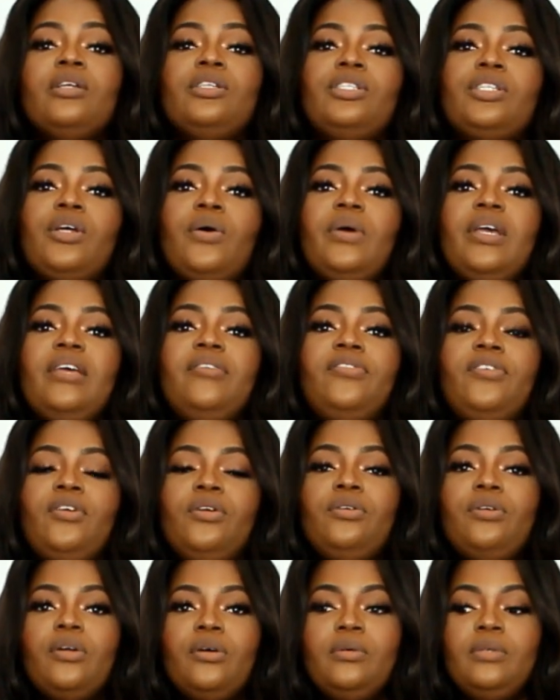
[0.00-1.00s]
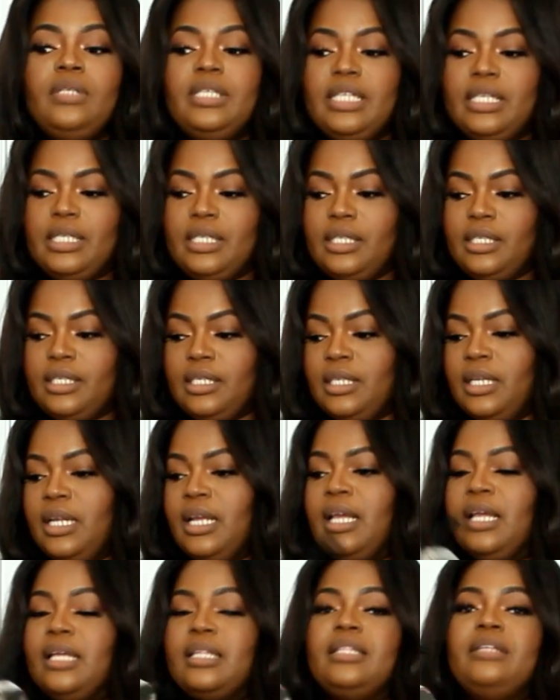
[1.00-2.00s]
So if you noticed,
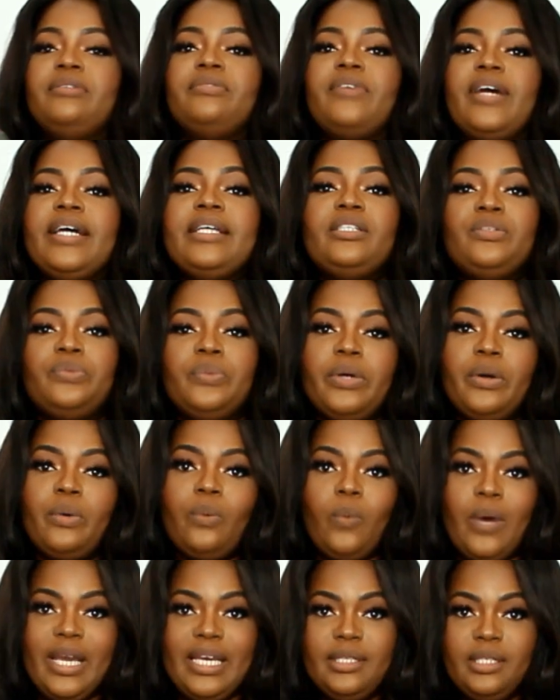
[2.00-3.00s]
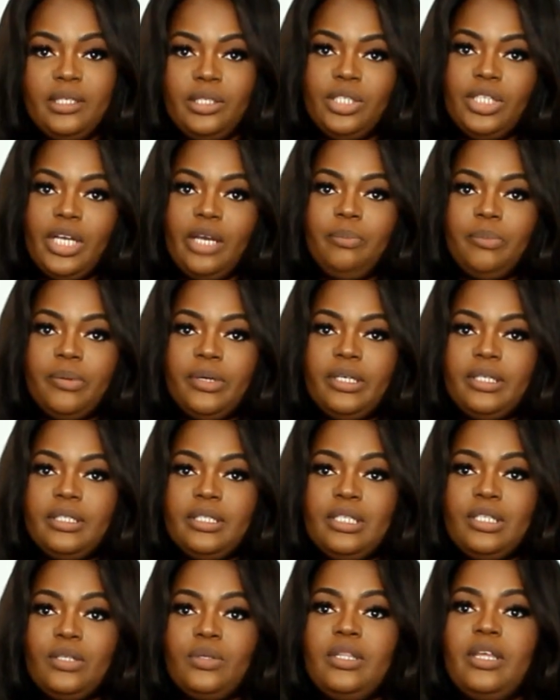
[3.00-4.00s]
the rest were waist
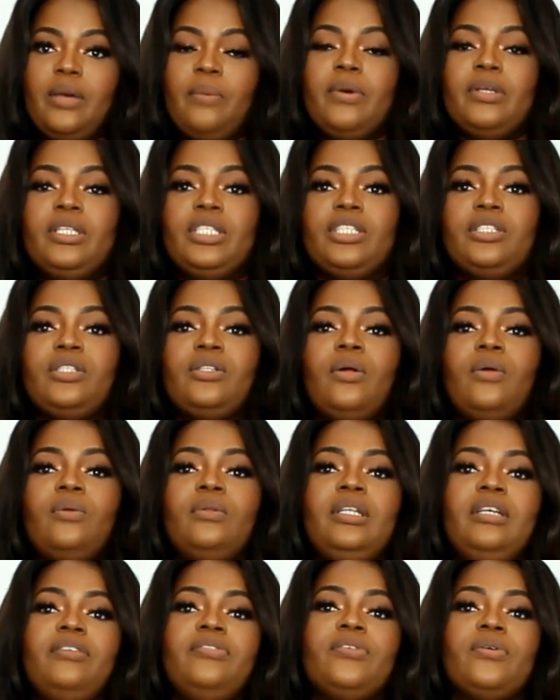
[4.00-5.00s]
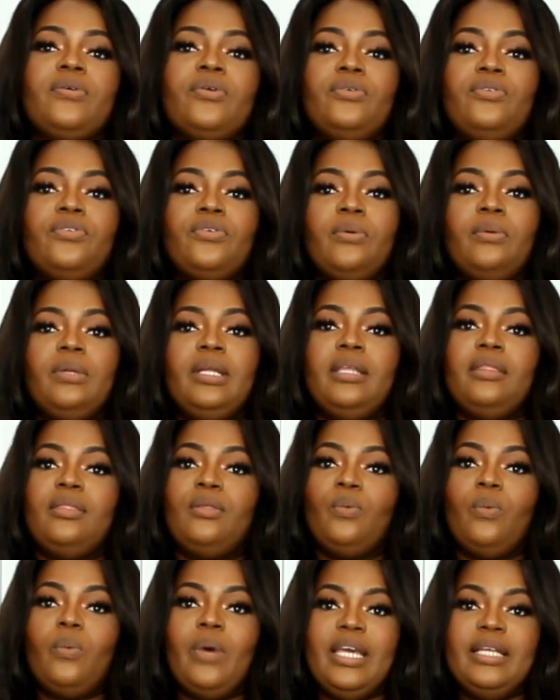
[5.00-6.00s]
shapers, so they were just only for controlling
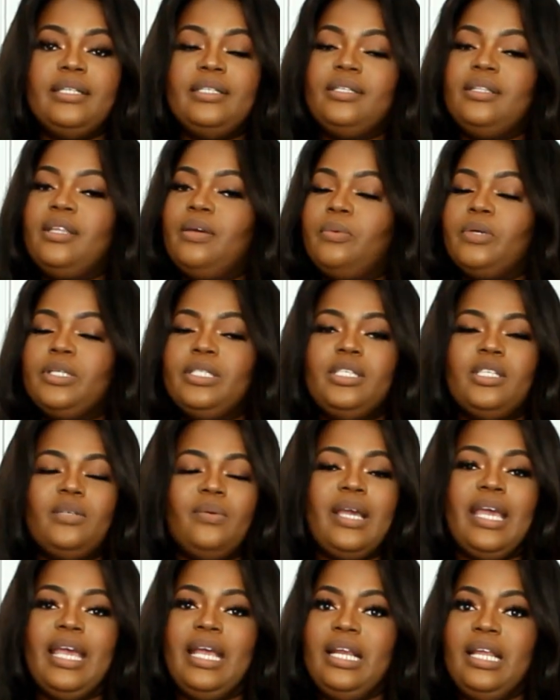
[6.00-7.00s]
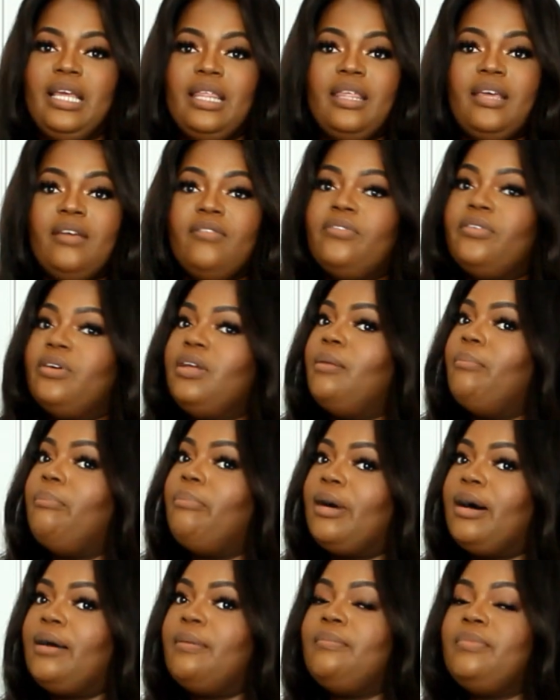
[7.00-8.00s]
the waist. They weren't doing anything for your
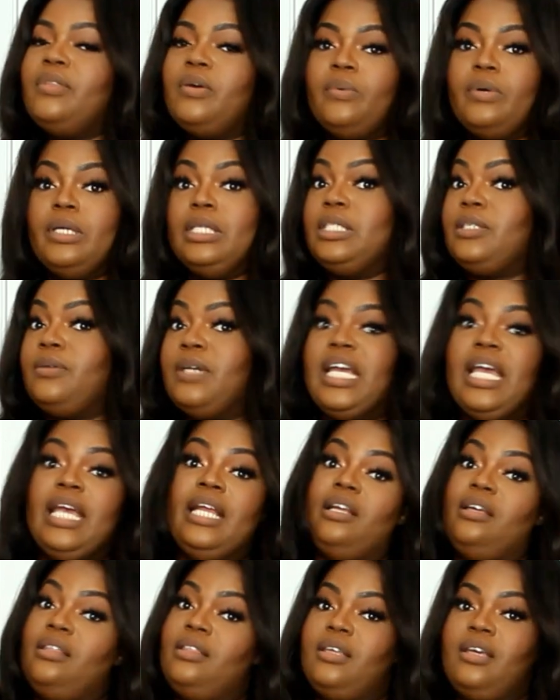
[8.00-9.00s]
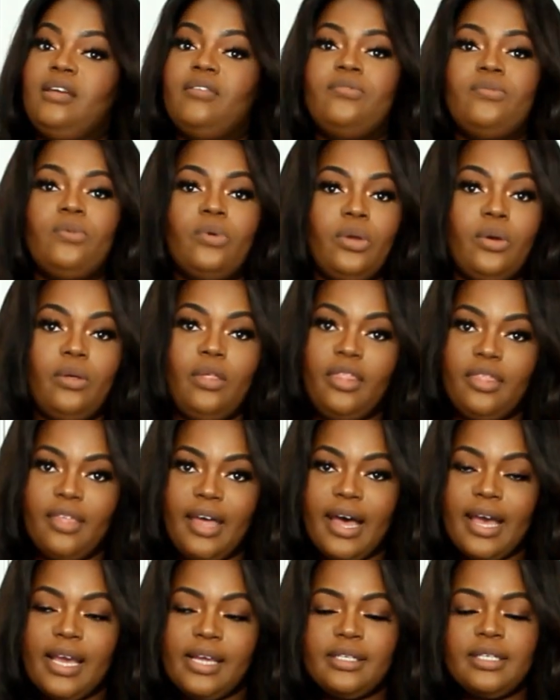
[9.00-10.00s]
bum, they weren't doing anything for your
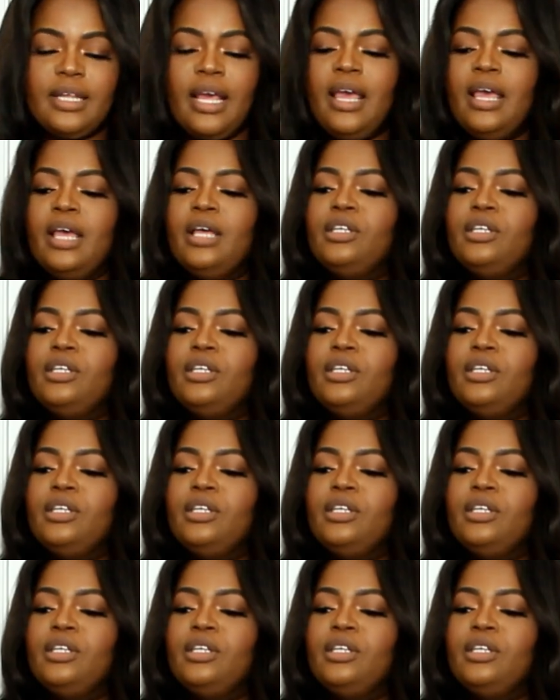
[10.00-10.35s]
thighs.